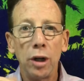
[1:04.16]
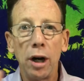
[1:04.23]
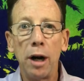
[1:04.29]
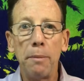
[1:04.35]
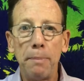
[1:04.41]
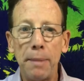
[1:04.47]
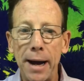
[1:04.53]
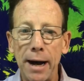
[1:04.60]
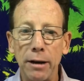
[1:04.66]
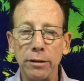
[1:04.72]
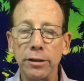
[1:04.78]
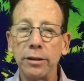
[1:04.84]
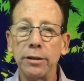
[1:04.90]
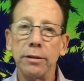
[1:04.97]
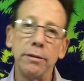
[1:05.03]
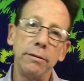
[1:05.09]

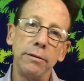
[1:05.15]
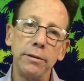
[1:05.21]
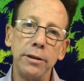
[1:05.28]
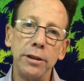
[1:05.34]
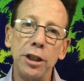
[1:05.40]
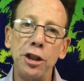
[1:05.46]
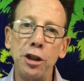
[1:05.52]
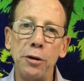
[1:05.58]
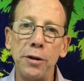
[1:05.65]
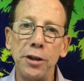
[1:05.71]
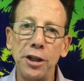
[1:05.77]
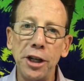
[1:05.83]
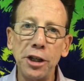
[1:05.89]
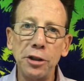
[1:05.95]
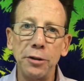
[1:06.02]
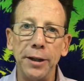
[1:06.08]
about the Jewish
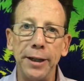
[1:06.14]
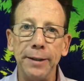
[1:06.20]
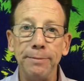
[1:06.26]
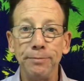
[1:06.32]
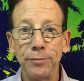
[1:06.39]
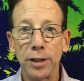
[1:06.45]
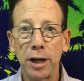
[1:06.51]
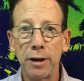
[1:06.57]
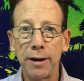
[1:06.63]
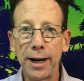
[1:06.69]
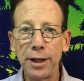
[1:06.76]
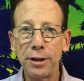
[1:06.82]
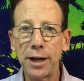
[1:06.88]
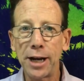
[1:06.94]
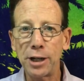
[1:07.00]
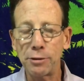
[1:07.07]
history. Alright,
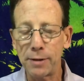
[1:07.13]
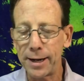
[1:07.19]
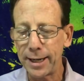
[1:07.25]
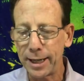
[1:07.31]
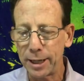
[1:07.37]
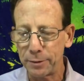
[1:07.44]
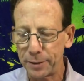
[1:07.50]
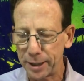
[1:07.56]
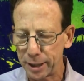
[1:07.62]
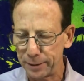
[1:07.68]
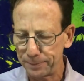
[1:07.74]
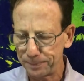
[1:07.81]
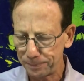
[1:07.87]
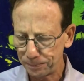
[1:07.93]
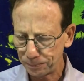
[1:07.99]
you guys ready? Here we go.